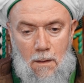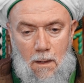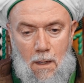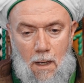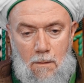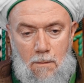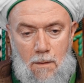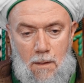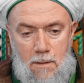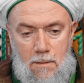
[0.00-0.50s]

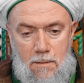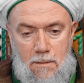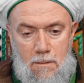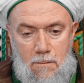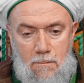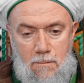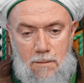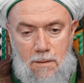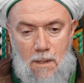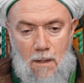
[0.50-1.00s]
hours
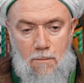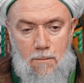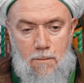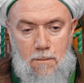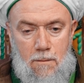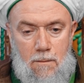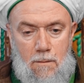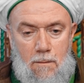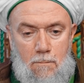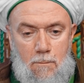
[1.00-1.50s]

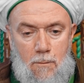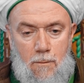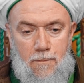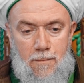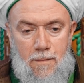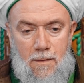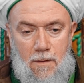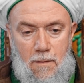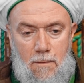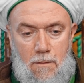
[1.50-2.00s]
without
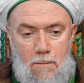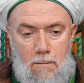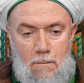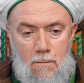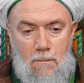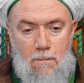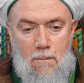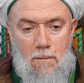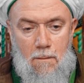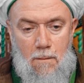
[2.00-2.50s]
moving,
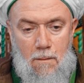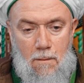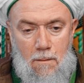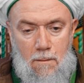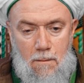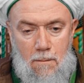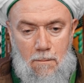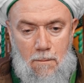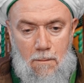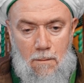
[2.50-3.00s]
to
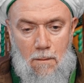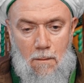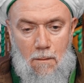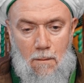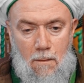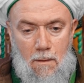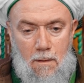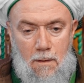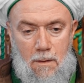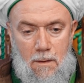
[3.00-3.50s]

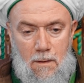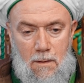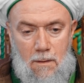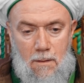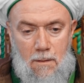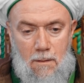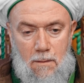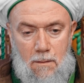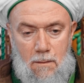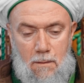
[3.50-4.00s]

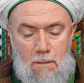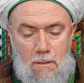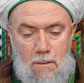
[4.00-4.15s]
only